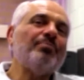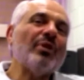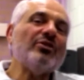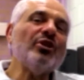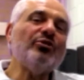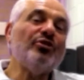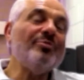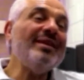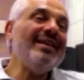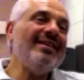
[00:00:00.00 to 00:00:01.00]
So to
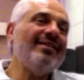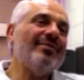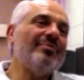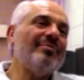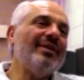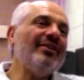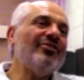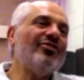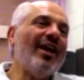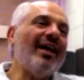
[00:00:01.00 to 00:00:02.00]
me, the
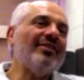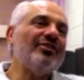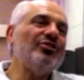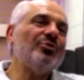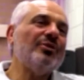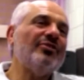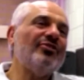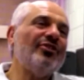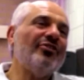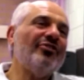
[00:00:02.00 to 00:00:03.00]
biggest challenge was
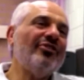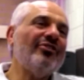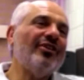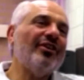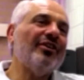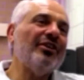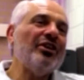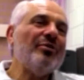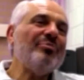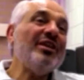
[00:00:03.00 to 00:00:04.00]
just
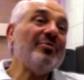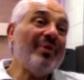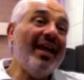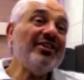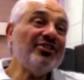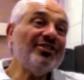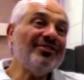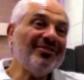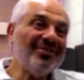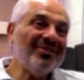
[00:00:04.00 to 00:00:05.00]
being
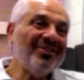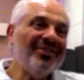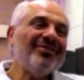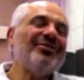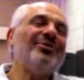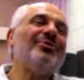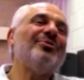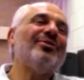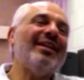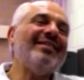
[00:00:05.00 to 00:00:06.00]
patient
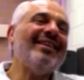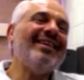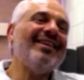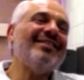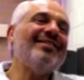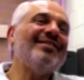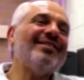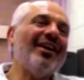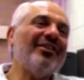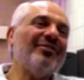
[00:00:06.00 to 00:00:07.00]
to let the kids
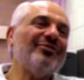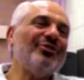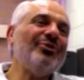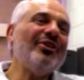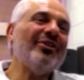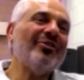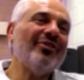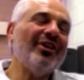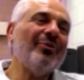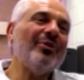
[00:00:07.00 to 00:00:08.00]
kind of do their
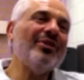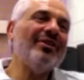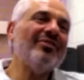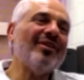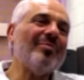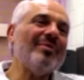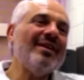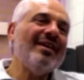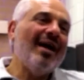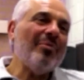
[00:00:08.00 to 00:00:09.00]
thing with this. I'm
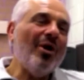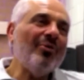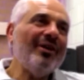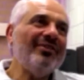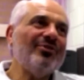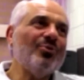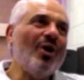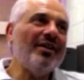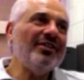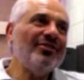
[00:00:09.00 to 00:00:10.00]
always
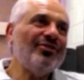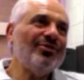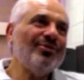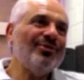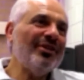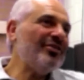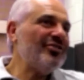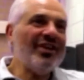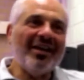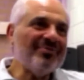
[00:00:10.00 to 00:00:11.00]
wanting to
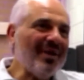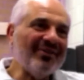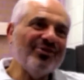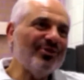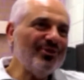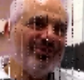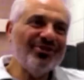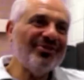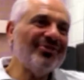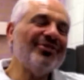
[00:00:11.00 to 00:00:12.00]
interject my
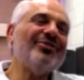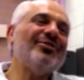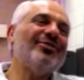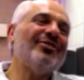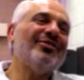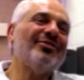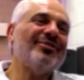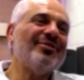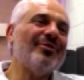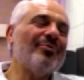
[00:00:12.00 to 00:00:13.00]
solutions into
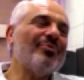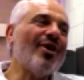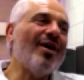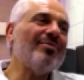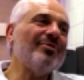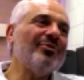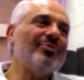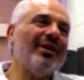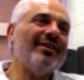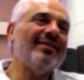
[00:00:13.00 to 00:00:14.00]
the problems,
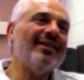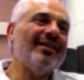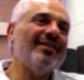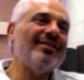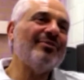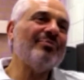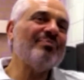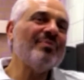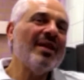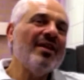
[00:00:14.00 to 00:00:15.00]
but
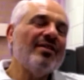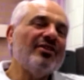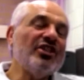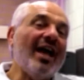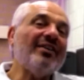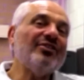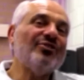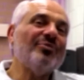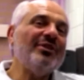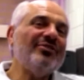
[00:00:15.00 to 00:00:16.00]
the challenge
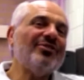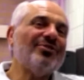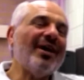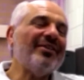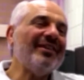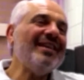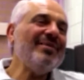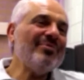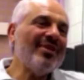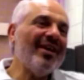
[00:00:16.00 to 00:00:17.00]
for me is to try to
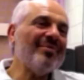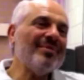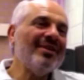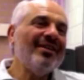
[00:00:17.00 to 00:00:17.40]
keep them